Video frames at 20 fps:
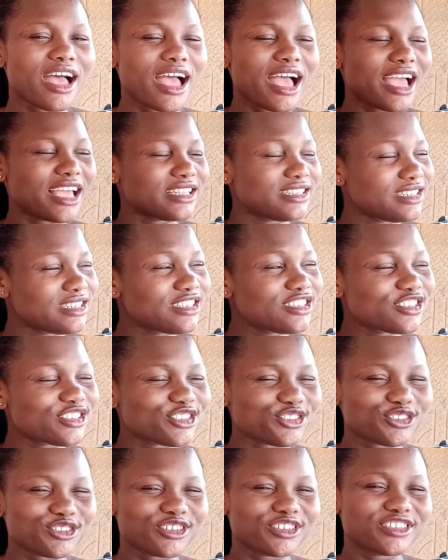I think
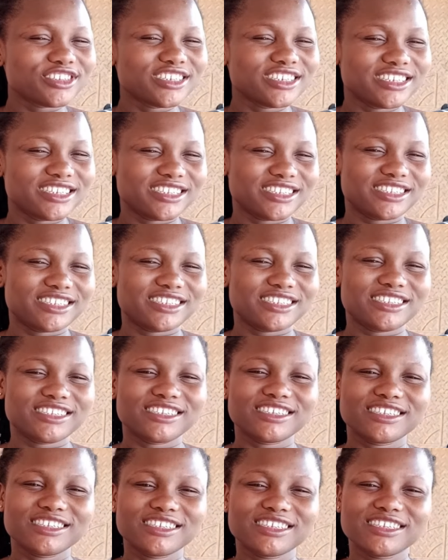the journey is
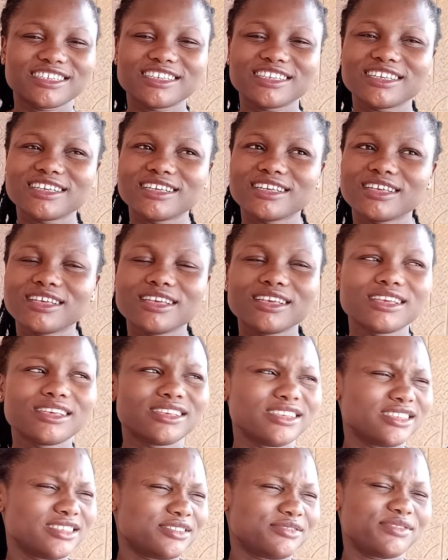
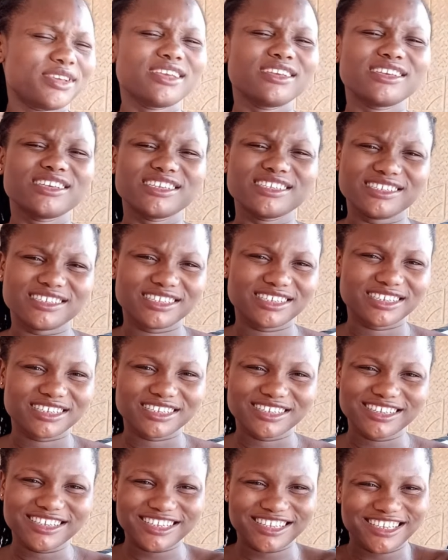very
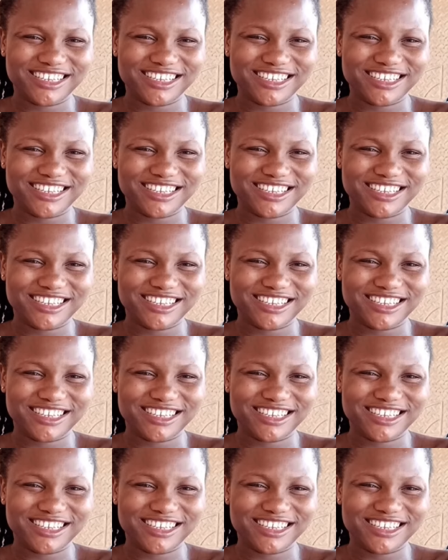easy.